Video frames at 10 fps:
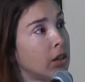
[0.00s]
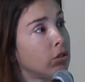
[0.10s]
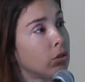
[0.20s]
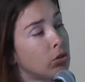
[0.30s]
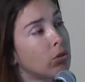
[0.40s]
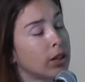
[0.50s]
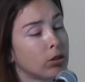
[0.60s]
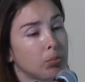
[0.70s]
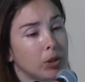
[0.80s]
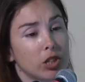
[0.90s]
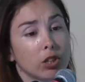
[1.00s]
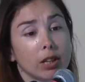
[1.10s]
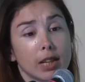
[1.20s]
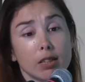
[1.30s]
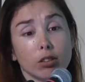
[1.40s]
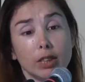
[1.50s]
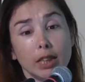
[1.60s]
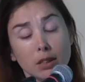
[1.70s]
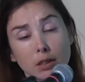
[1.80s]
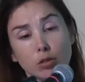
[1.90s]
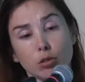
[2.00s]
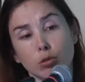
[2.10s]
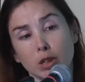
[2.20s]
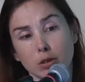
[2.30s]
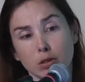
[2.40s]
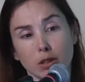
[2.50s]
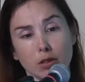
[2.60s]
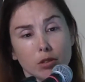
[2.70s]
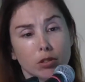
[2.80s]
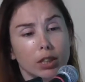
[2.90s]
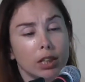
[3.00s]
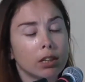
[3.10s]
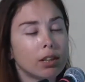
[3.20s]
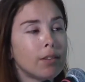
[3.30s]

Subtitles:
So 200 patients less are needed, or 230.